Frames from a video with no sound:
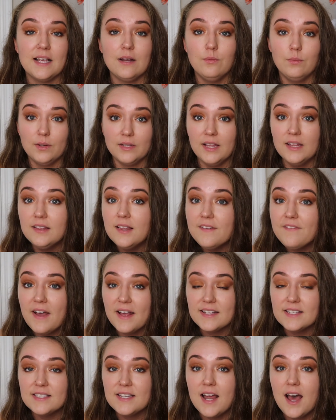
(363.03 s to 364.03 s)
I really love
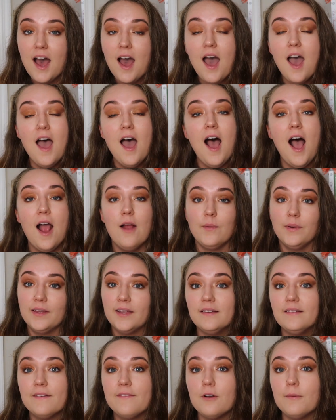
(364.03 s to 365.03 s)
Esta, I
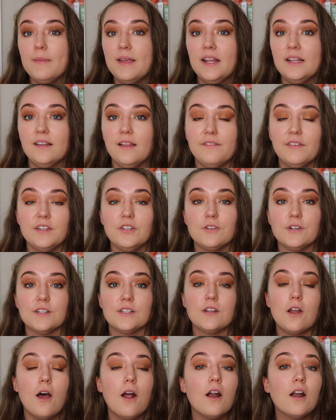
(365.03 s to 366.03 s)
really love our main love
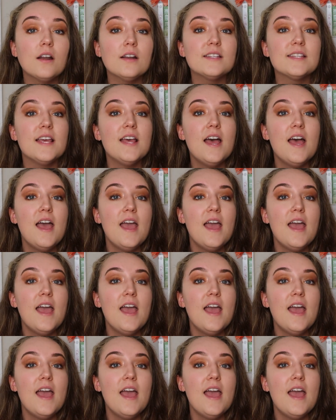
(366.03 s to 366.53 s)
interest Hart,